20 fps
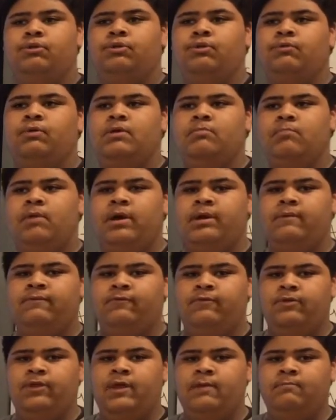3 months
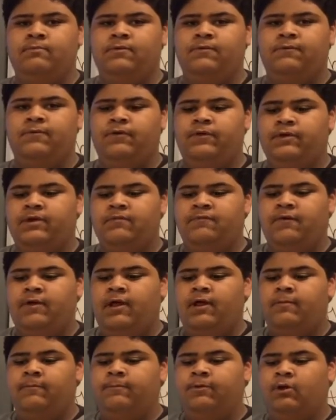for them to fully
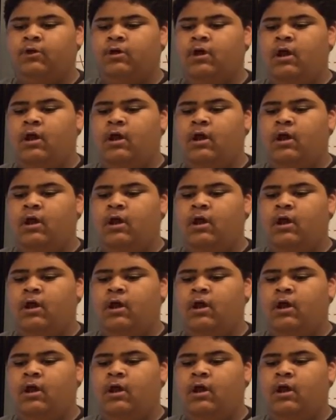develop their